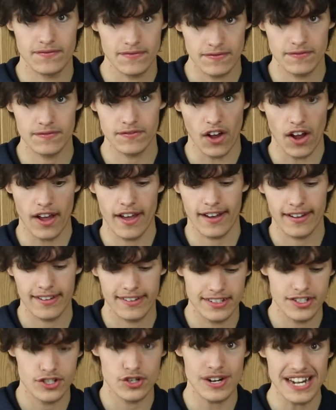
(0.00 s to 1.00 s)
fire,
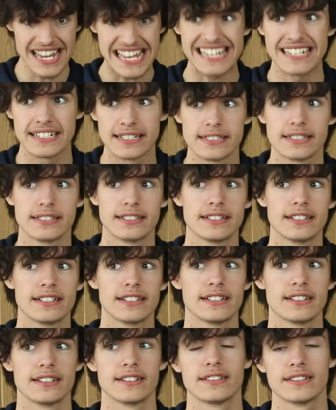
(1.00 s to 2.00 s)
tree.
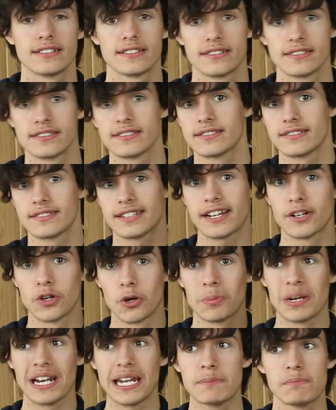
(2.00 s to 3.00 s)
They
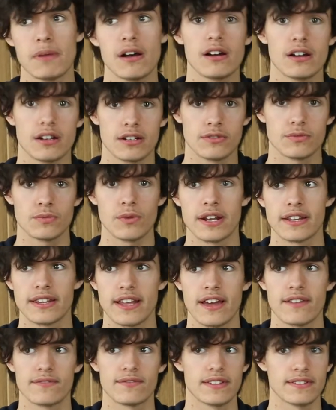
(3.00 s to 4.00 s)
normally burn when
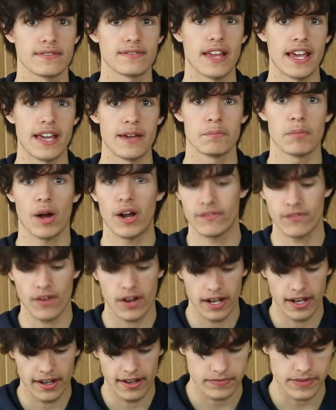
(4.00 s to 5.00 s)
they're hit by
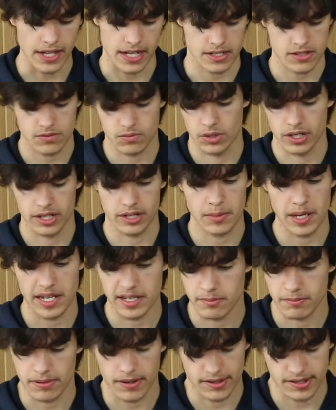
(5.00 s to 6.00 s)
fire. That's one of the main
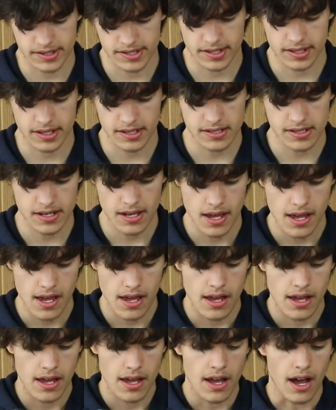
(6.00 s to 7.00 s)
components of this.
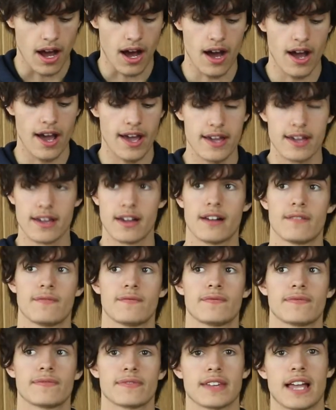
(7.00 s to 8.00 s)
I
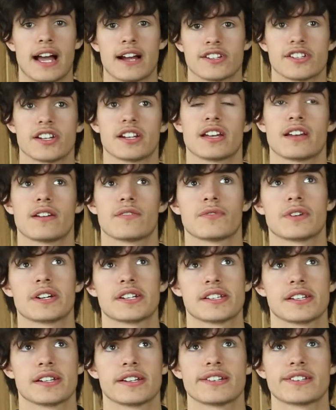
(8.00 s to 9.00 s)
actually have
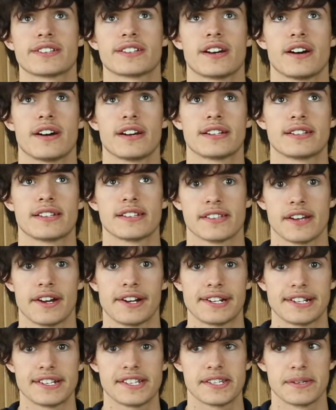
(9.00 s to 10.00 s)
recently started
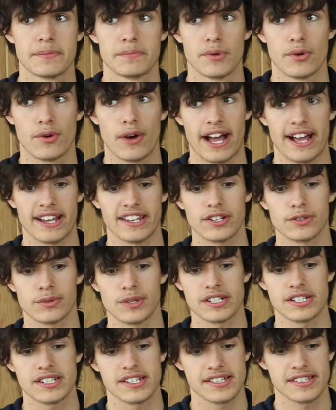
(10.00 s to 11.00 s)
designing some more
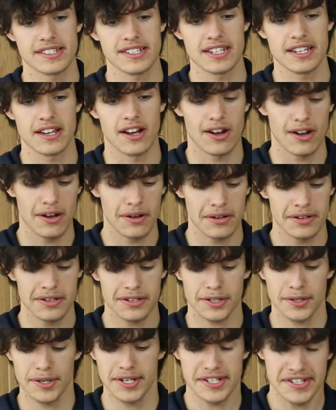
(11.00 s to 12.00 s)
accurate to CR
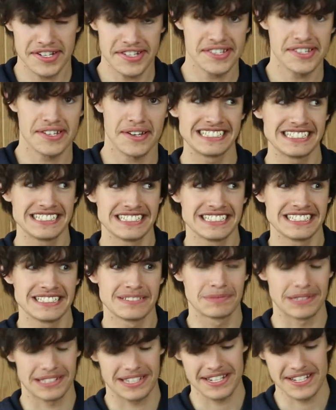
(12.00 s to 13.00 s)
creatures
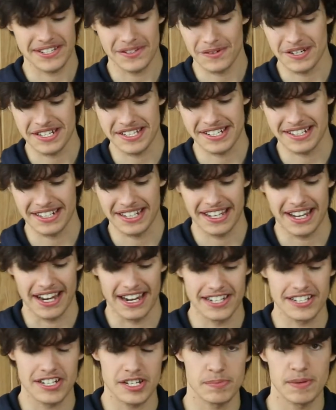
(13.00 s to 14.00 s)
because recently
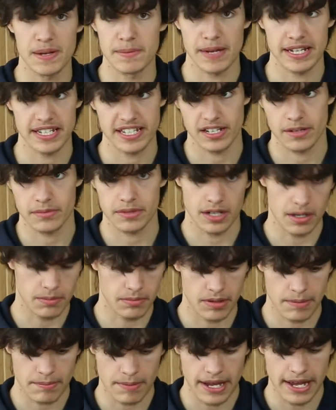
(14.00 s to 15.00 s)
I'd just been making up the
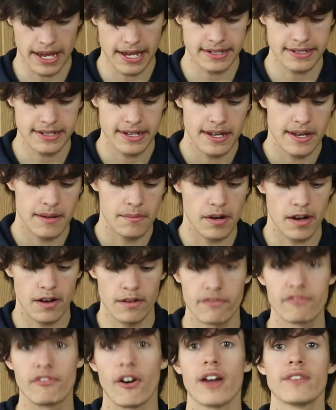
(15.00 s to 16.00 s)
number in my head,
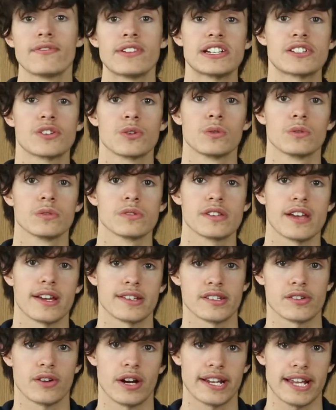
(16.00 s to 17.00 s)
but 5e Tools
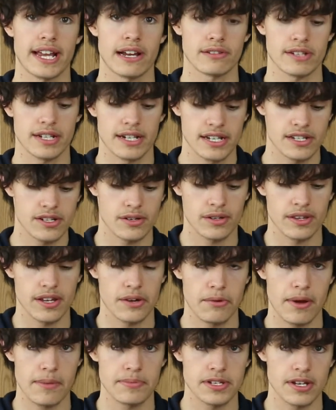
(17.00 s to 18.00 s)
has a great calculator on their
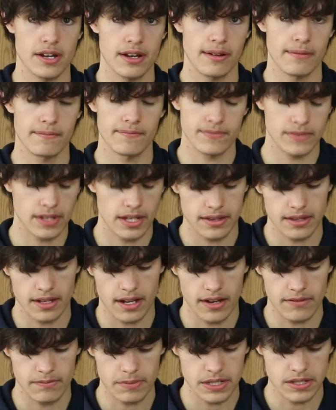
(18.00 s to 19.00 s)
website that
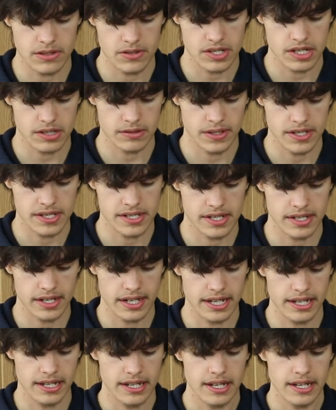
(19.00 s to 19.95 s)
I've been using recently,